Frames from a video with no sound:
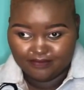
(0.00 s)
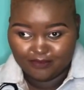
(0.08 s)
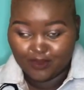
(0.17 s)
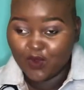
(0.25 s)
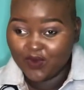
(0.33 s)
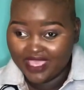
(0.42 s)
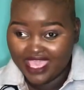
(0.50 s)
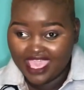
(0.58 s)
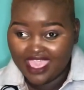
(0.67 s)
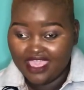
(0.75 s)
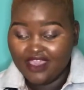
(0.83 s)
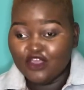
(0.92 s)
Okay,
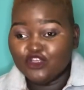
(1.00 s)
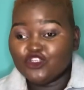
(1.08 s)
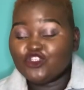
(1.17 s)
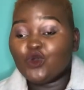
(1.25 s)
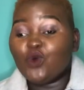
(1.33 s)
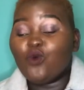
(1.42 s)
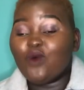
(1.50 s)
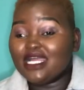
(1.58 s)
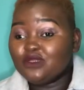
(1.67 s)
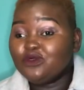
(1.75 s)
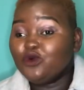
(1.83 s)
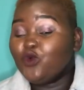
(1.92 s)
so what
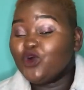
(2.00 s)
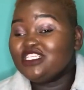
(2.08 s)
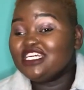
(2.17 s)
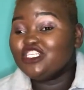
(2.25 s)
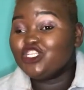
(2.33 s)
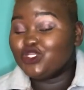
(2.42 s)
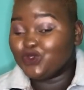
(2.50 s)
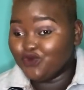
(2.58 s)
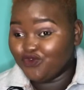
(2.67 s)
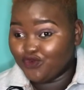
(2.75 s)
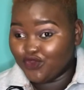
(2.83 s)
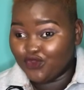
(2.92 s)
will water do
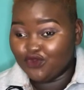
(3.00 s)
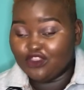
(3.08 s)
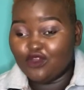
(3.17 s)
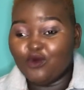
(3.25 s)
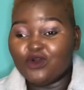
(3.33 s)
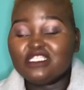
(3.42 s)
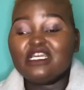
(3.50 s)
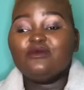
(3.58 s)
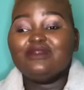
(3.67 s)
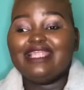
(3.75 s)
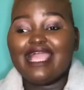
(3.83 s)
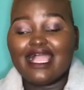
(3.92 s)
for you? The water will
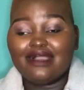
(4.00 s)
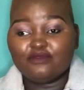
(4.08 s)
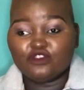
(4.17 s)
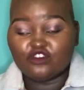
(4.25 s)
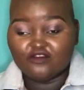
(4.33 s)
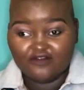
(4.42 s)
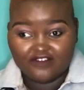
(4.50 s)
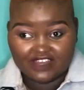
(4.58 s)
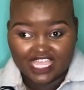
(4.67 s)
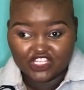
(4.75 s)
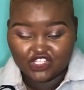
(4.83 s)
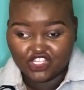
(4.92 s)
help to
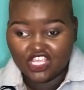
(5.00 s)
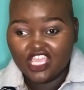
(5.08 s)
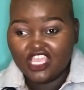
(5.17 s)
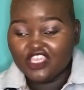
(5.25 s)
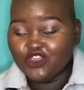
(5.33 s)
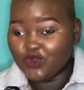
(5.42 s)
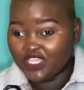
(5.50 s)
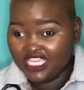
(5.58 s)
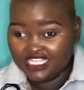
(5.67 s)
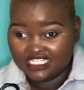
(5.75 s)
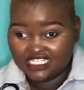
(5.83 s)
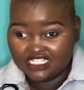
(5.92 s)
flush your
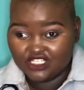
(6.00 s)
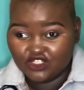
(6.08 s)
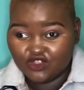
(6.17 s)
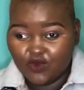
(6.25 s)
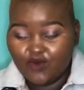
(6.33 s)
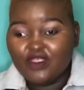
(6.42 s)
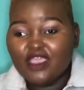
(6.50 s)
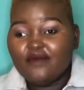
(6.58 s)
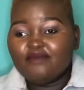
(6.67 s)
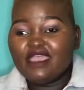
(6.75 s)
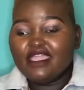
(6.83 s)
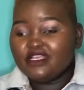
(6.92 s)
kidneys. So
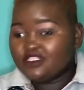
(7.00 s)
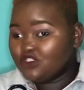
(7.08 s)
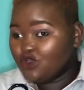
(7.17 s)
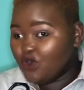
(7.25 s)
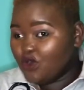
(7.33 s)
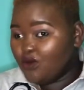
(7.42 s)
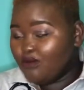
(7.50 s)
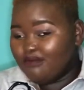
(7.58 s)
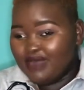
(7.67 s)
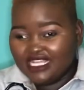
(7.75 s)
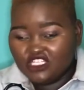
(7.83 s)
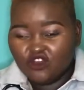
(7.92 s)
there is no
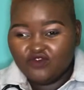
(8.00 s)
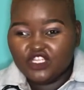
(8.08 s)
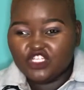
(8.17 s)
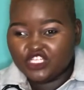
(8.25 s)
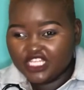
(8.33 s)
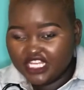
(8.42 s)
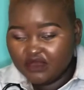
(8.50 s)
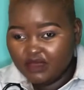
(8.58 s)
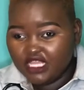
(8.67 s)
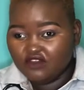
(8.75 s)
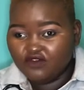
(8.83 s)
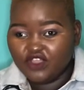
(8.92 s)
much of a treatment
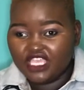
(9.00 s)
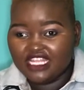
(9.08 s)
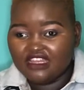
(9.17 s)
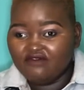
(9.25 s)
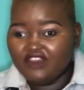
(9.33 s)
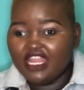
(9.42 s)
for kidney failure.